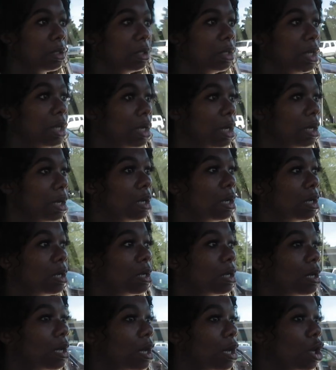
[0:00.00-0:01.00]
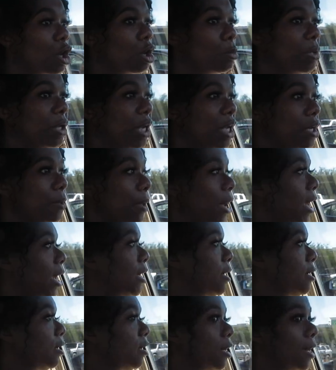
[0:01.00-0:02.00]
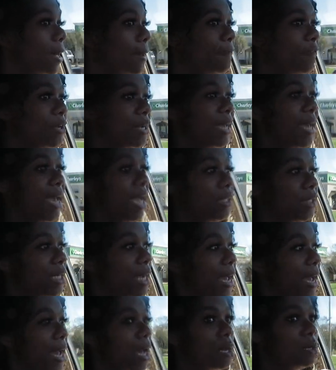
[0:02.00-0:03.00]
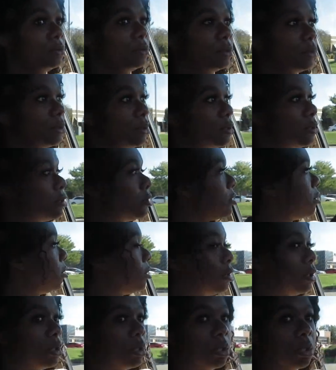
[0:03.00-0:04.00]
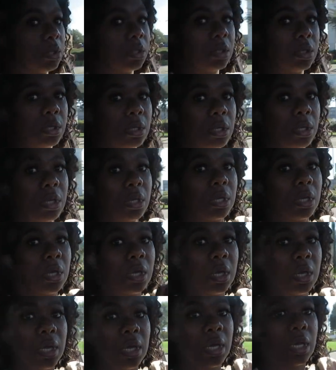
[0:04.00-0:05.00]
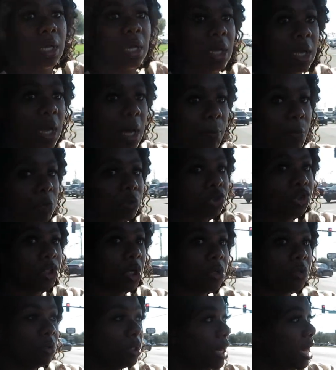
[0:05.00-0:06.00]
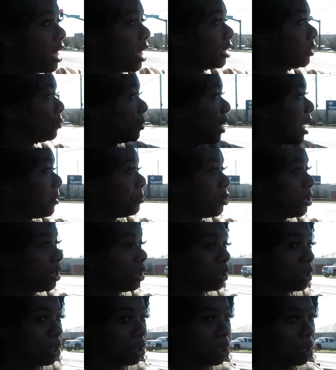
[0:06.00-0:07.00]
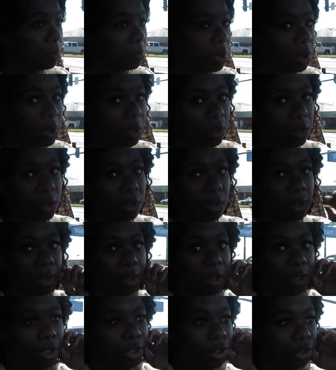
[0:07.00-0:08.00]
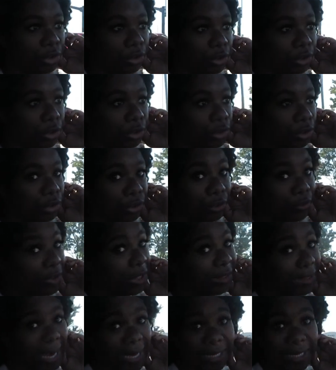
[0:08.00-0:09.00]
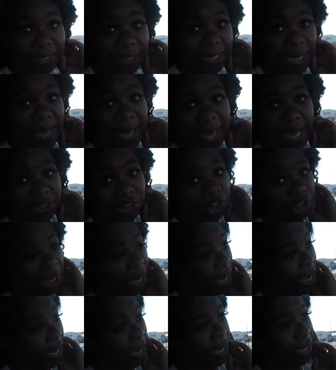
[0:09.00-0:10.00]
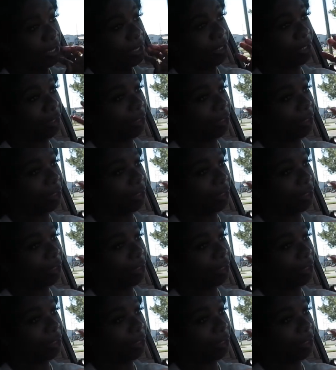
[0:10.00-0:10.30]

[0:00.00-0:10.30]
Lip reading: Ugh. But anyway, I'm finna head to the house. I'm gonna show you guys what I picked up. Soon as I get to the house, Chad.